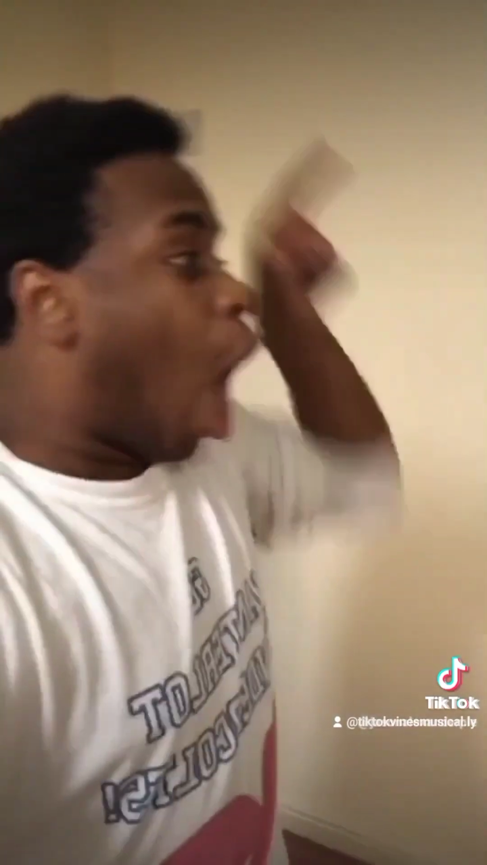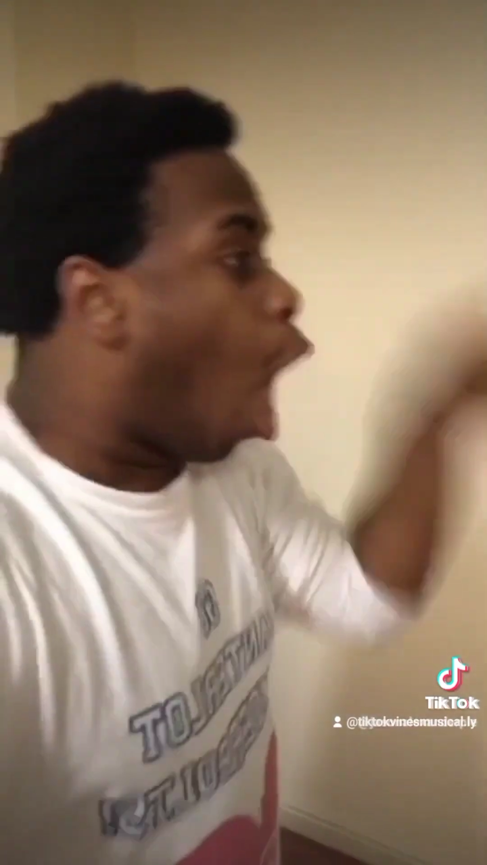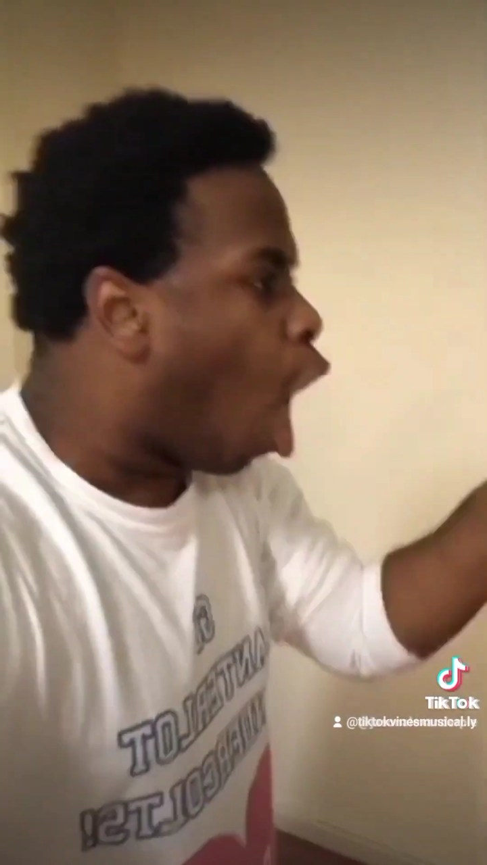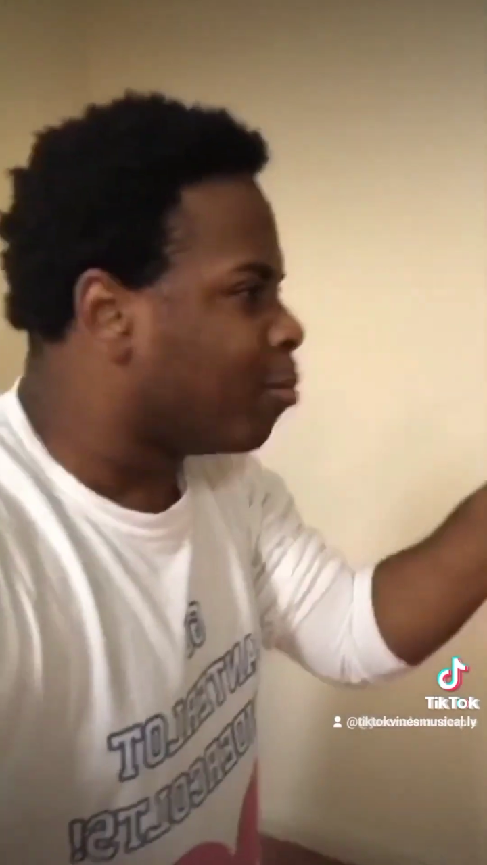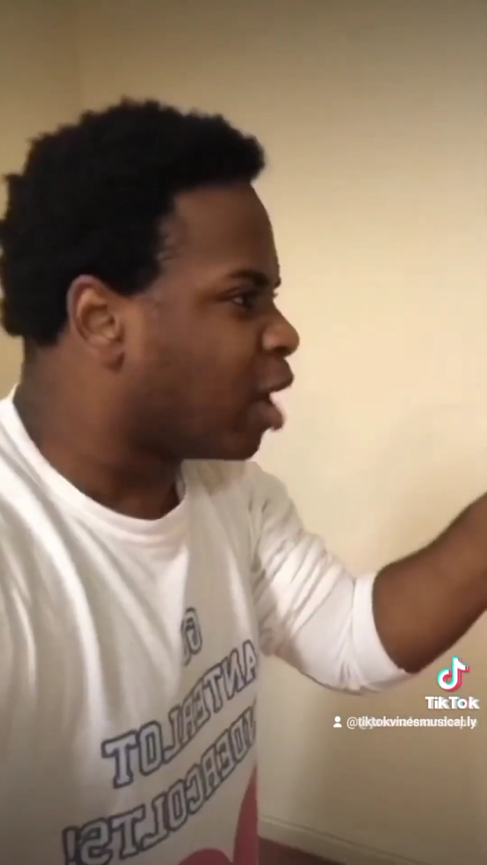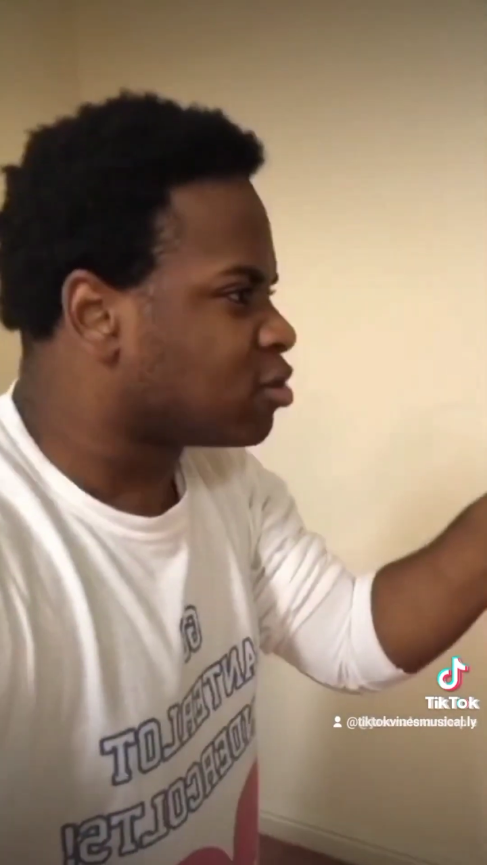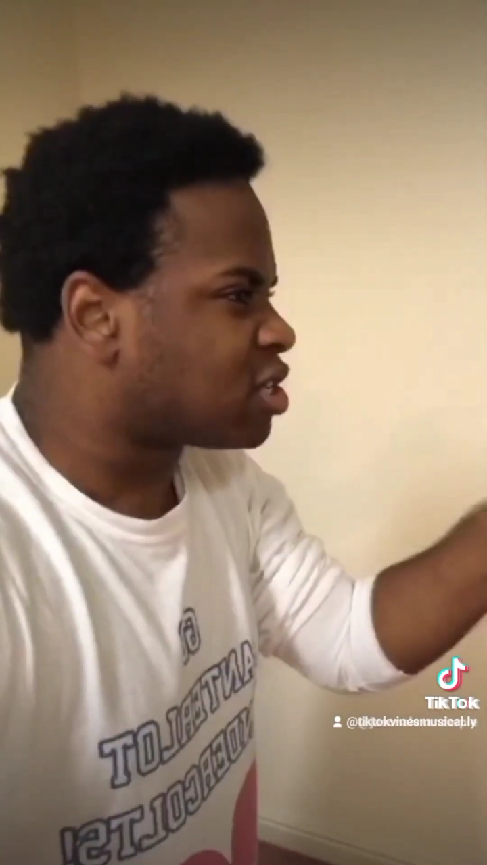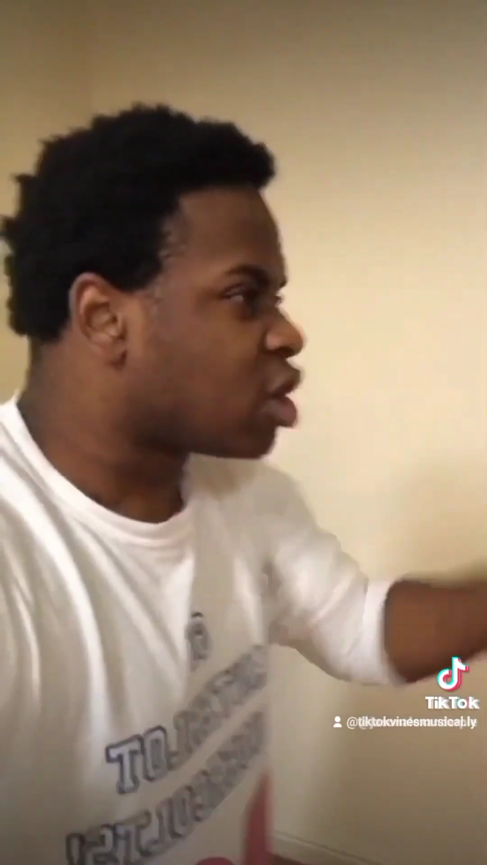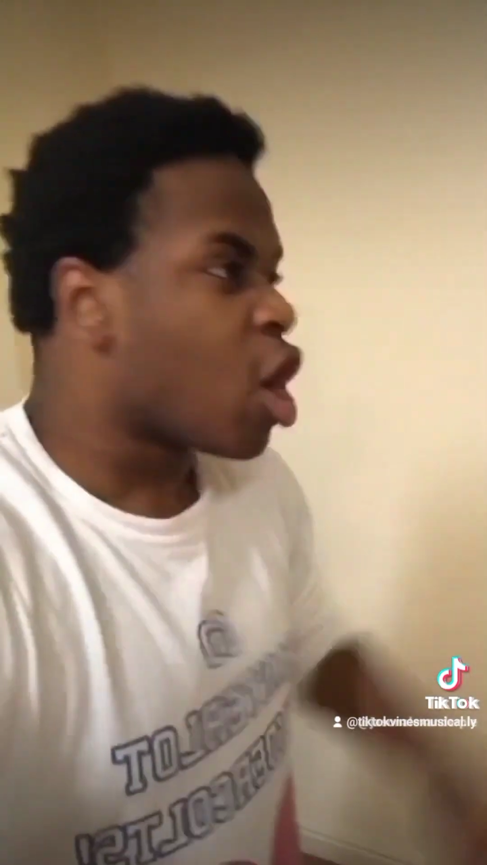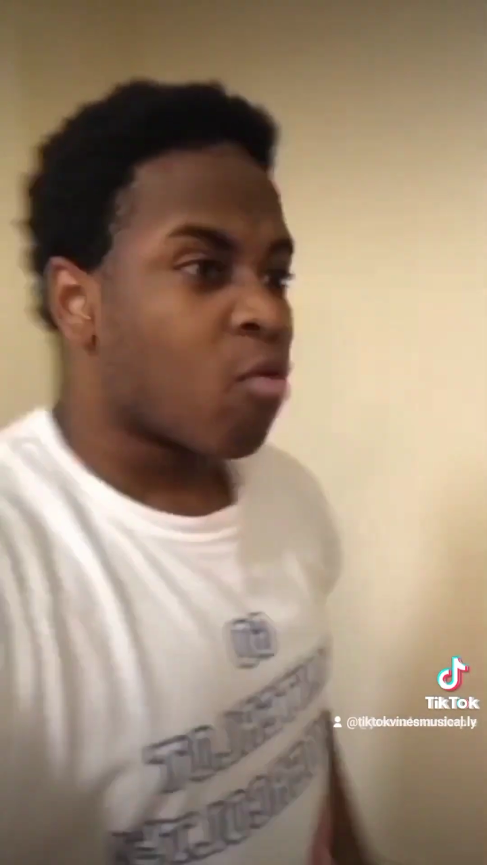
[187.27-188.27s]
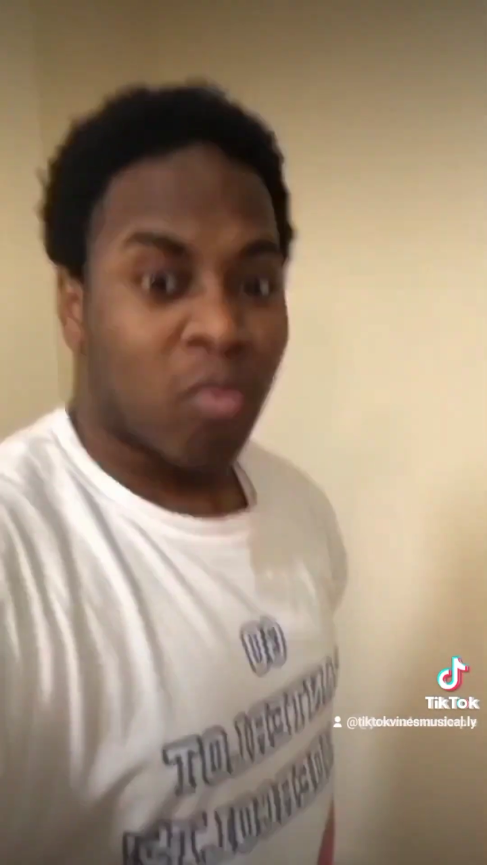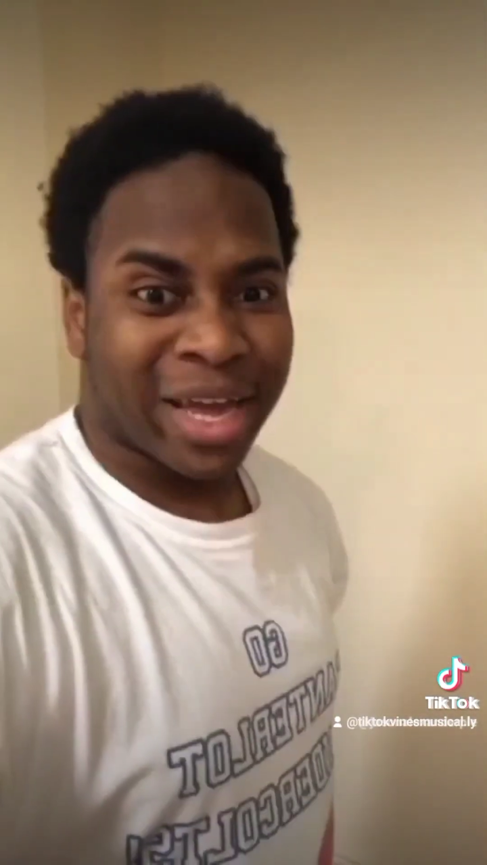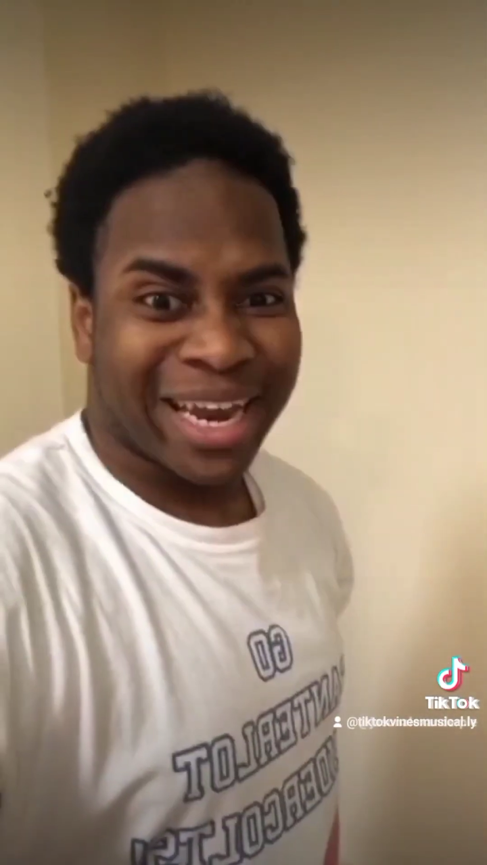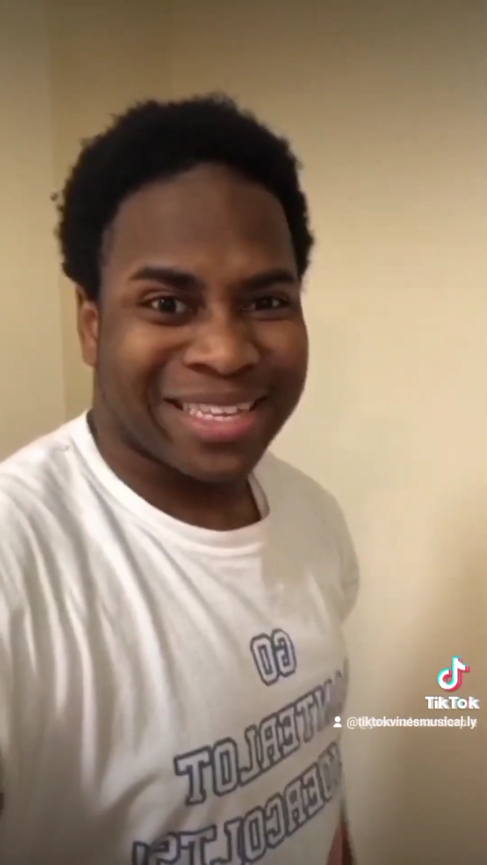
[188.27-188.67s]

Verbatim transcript: Almost. We're gonna